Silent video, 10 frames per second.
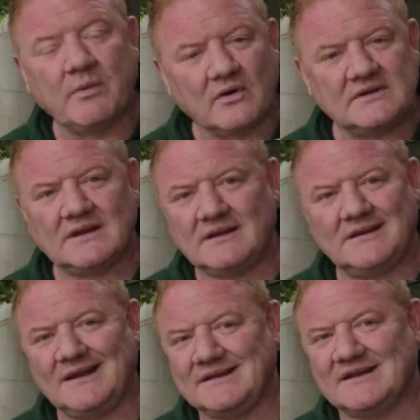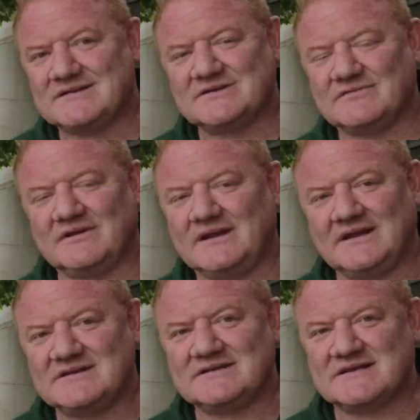But like, this is
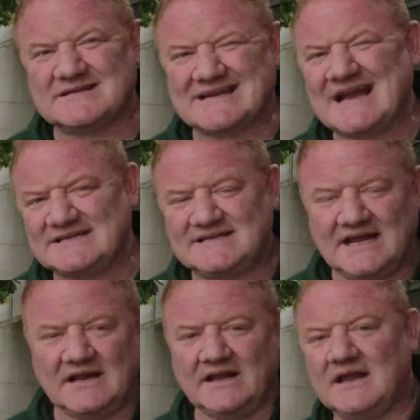the sad thing.